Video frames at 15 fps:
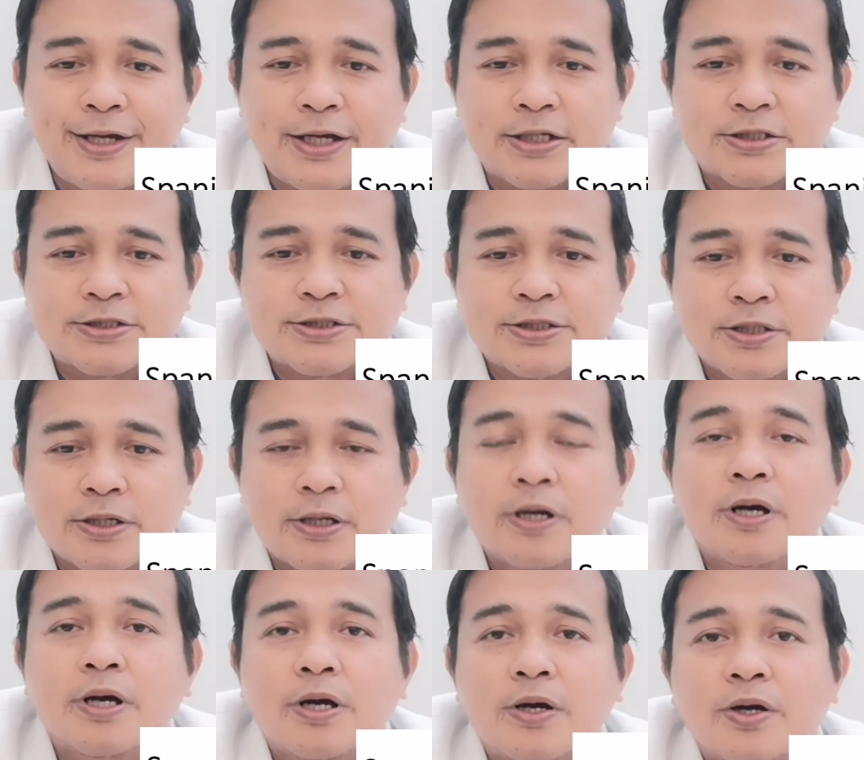it's
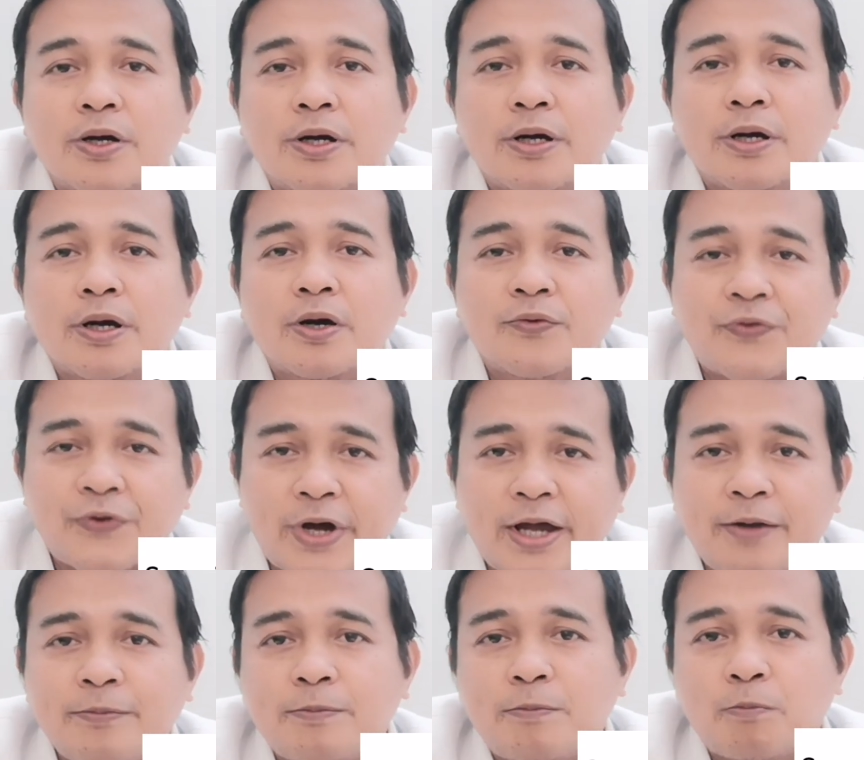
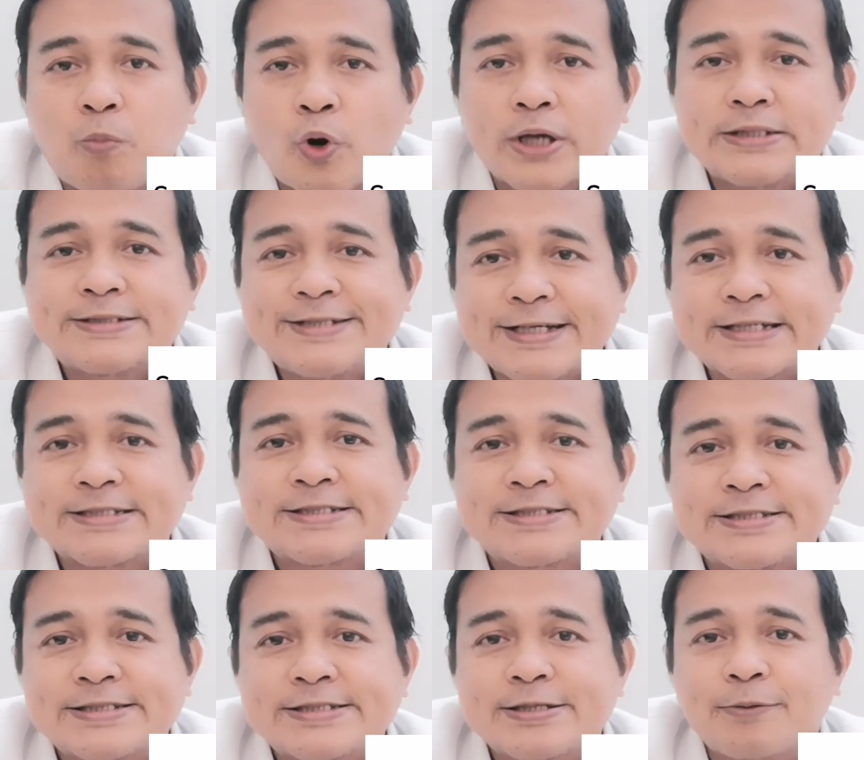
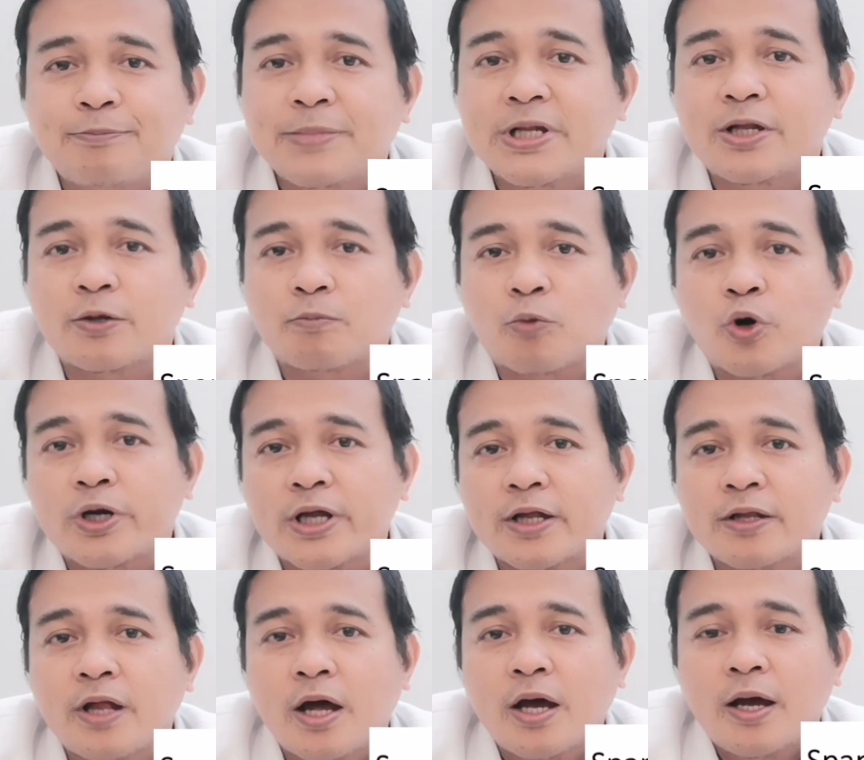5.6 million, more
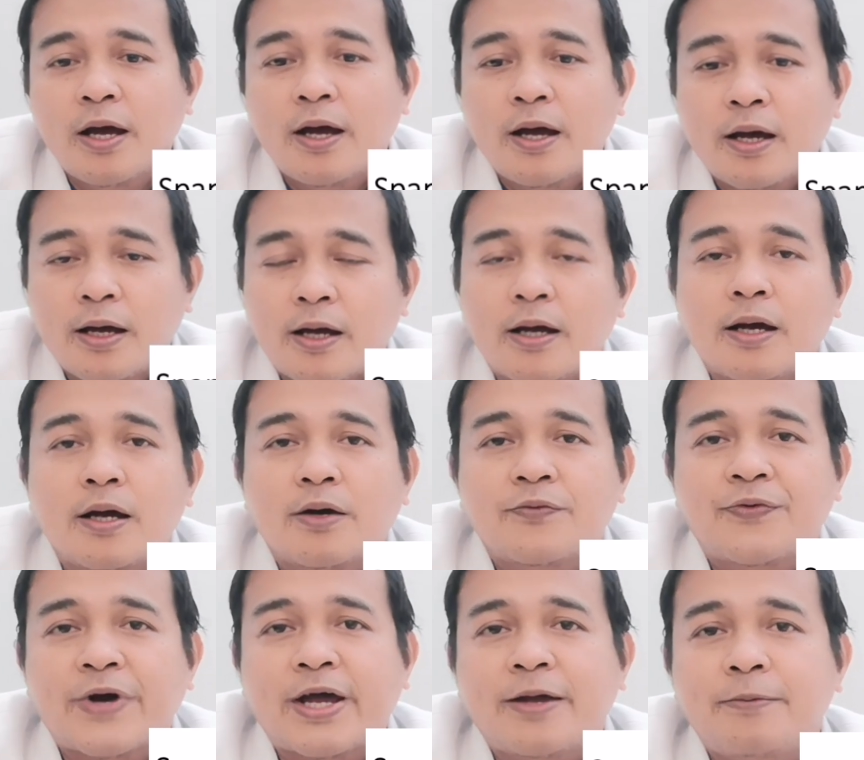than
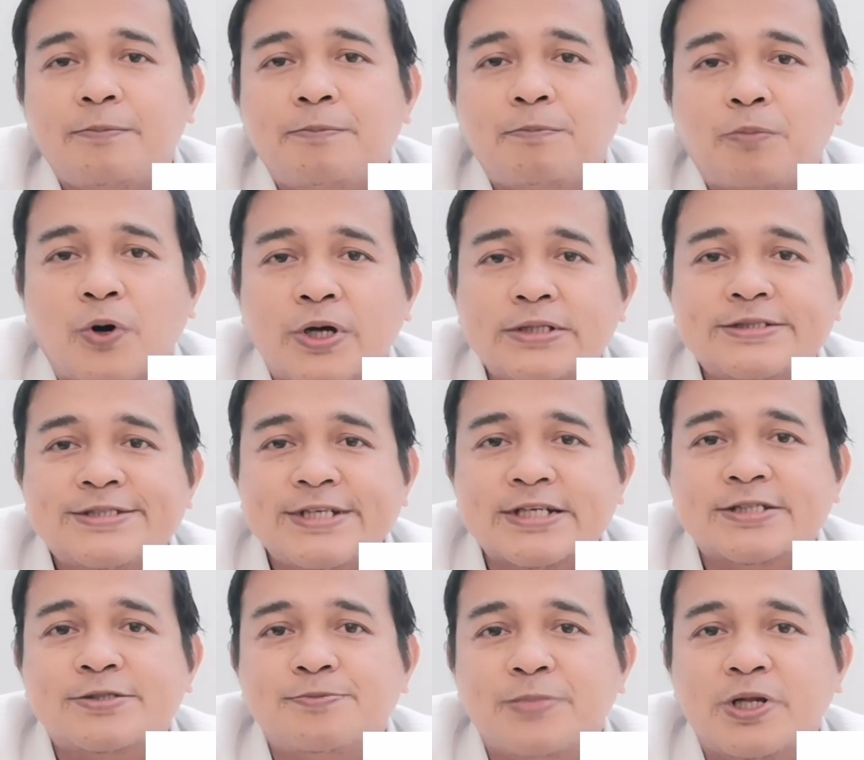
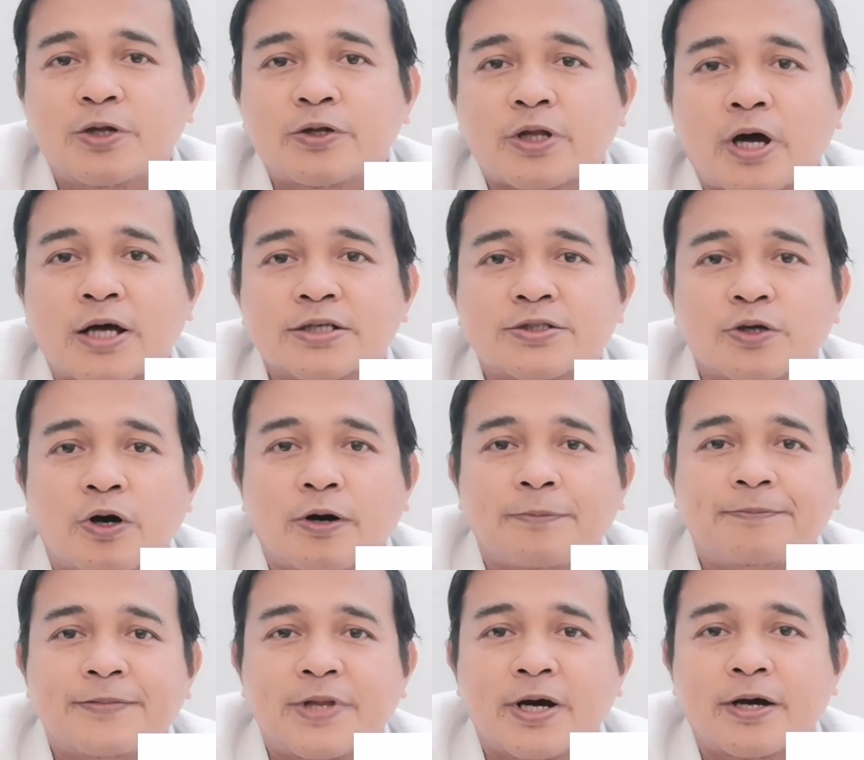5.6 million as
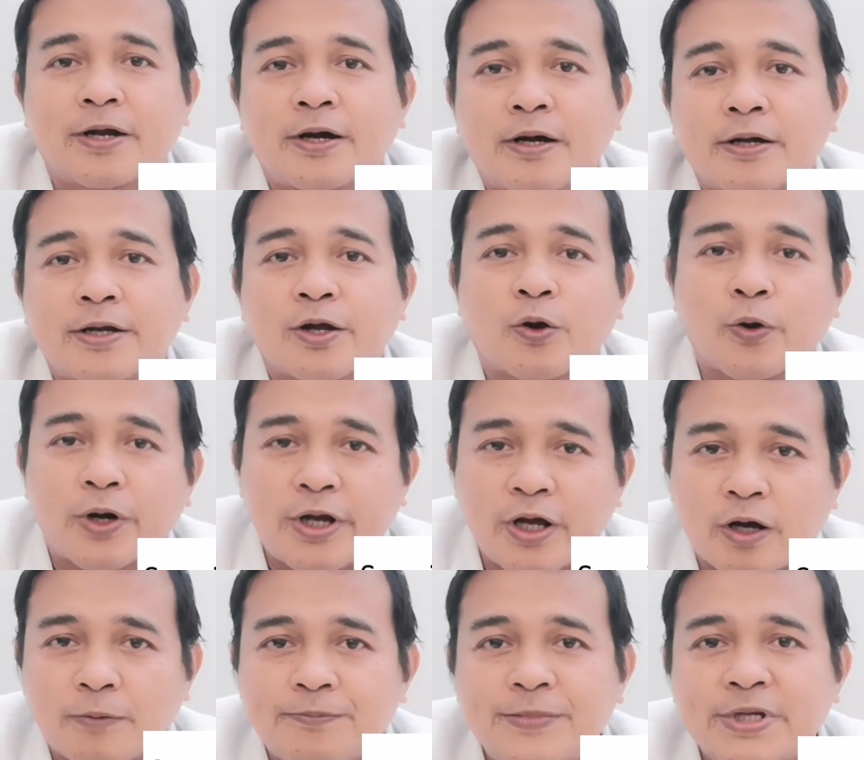of the
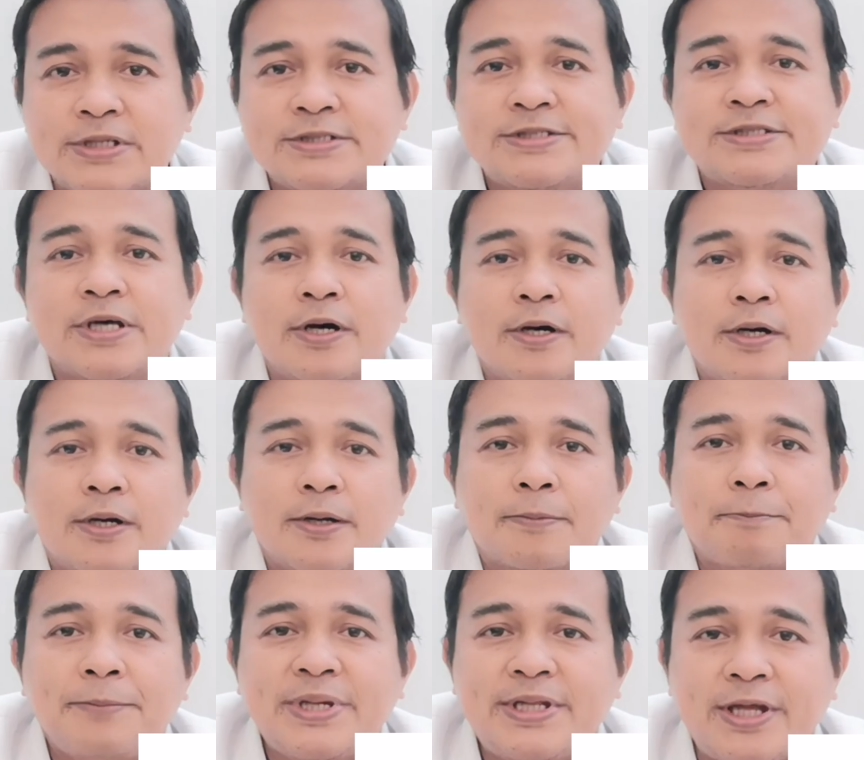recording of this
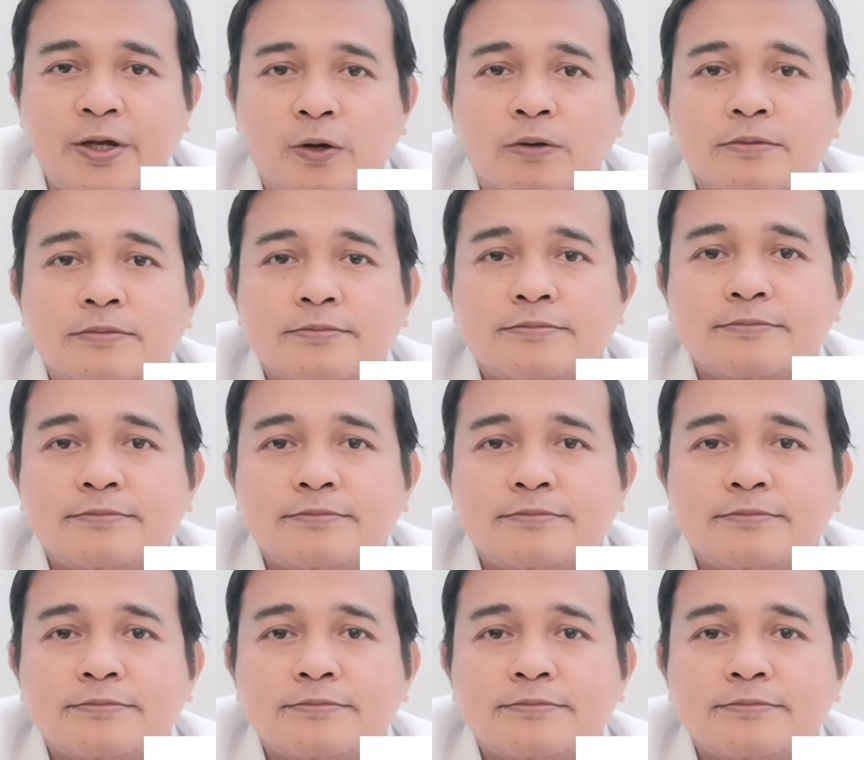video.